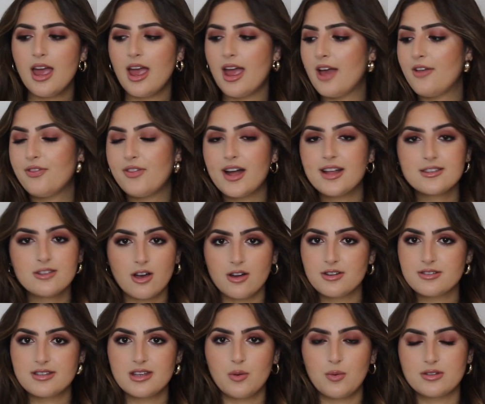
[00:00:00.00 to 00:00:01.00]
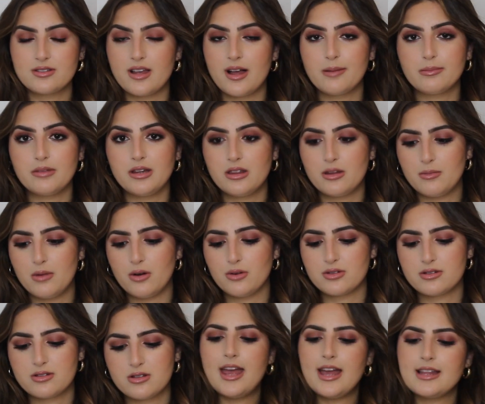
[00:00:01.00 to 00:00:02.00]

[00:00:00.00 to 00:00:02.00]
And that's honestly what's helped me the most.